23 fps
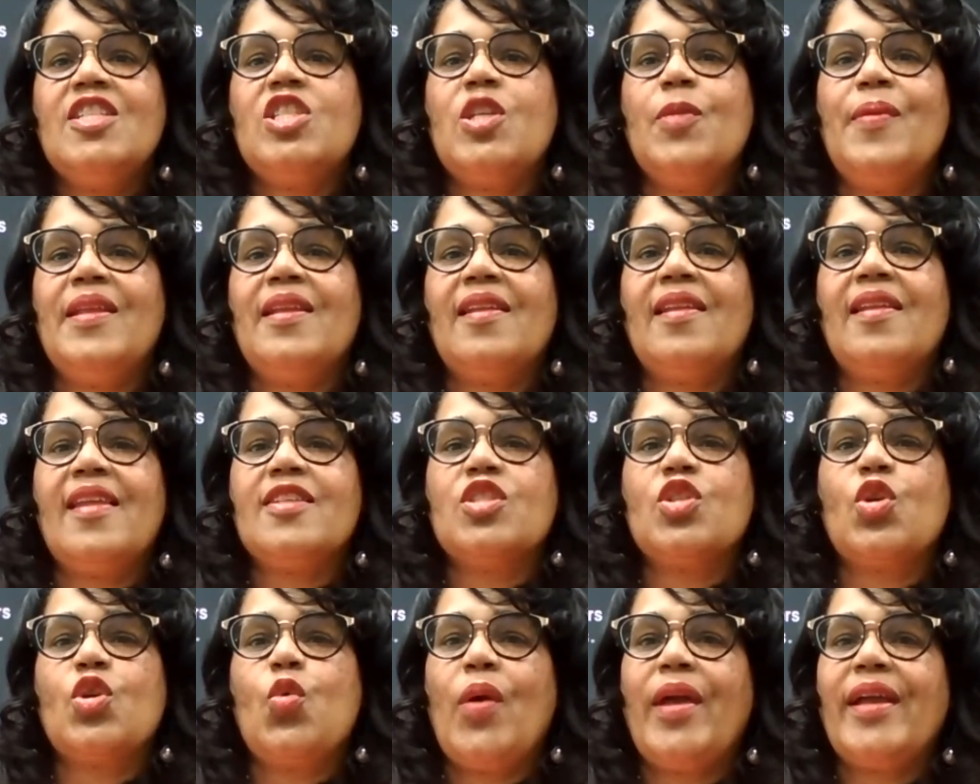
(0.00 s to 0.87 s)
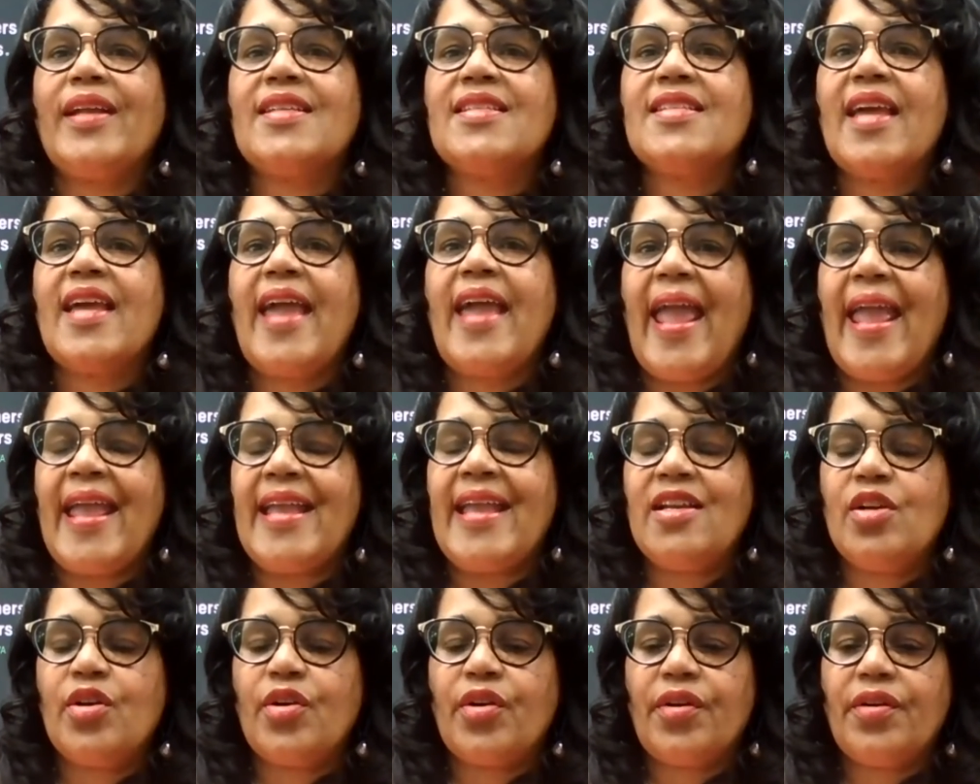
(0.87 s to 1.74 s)
To be less quick to
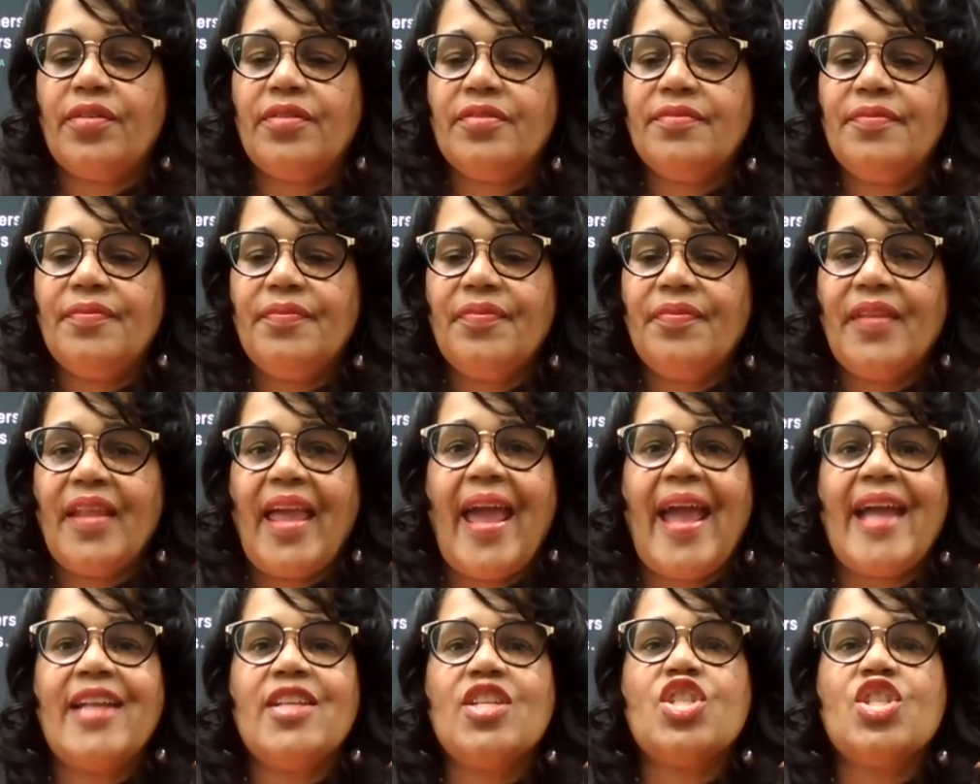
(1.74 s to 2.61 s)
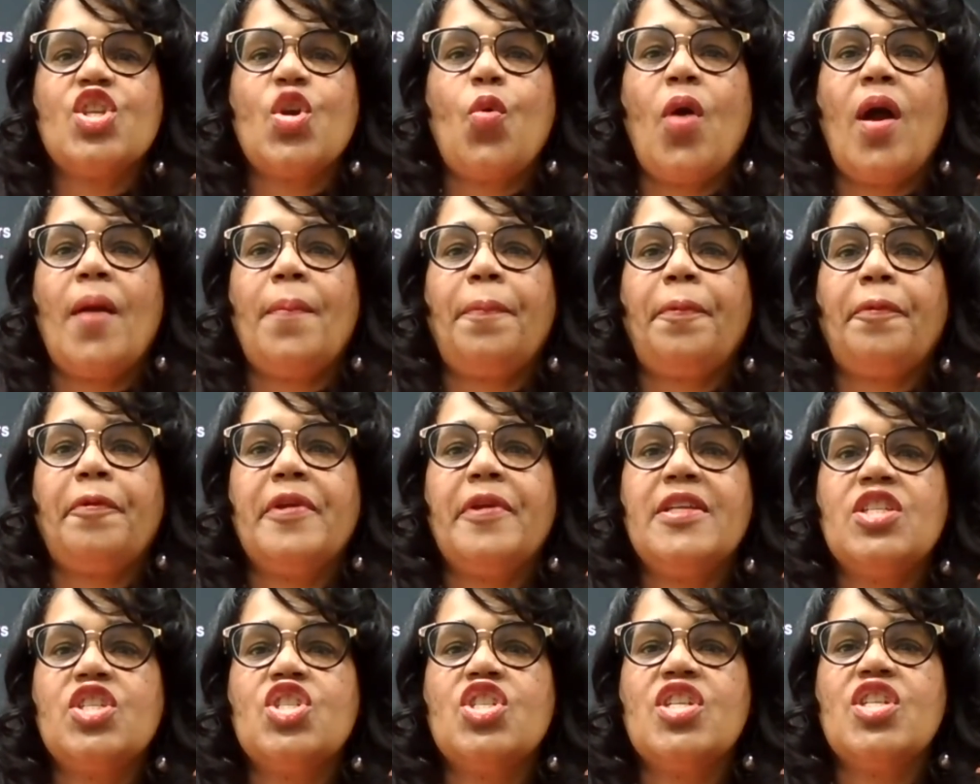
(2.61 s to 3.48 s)
anger and show
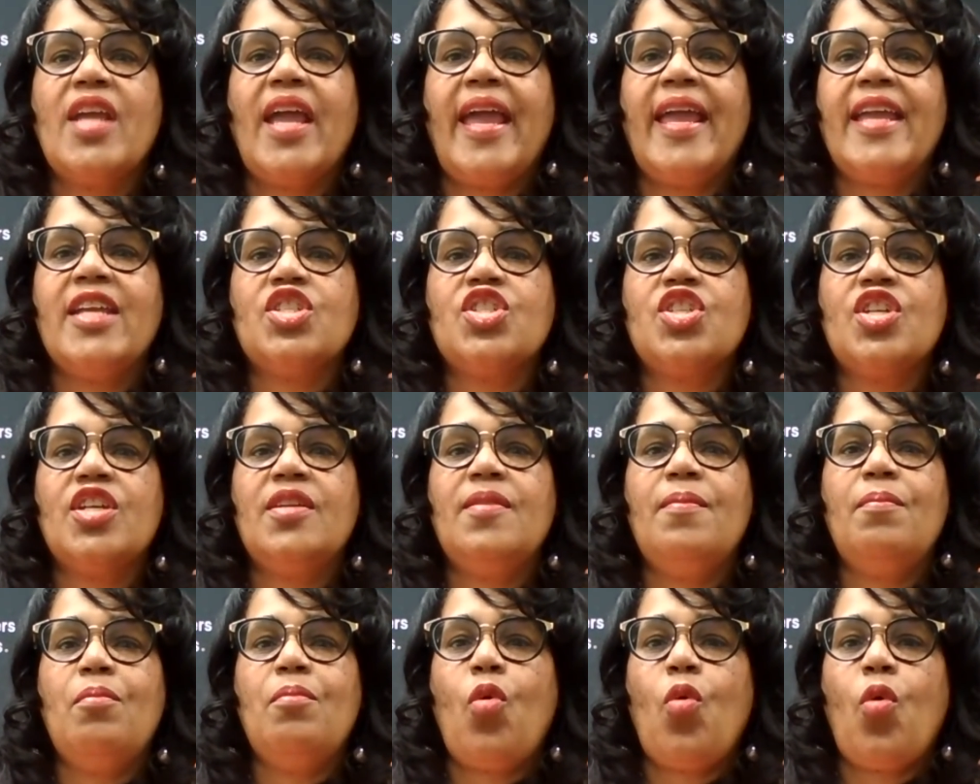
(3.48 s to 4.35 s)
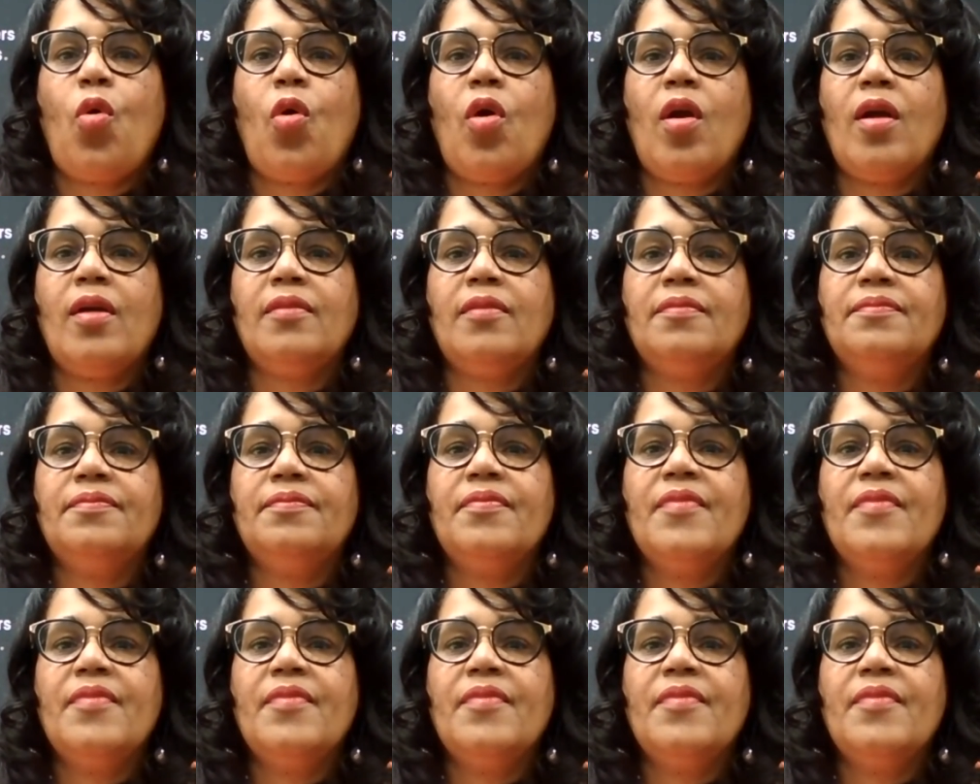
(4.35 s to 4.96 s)
appreciation more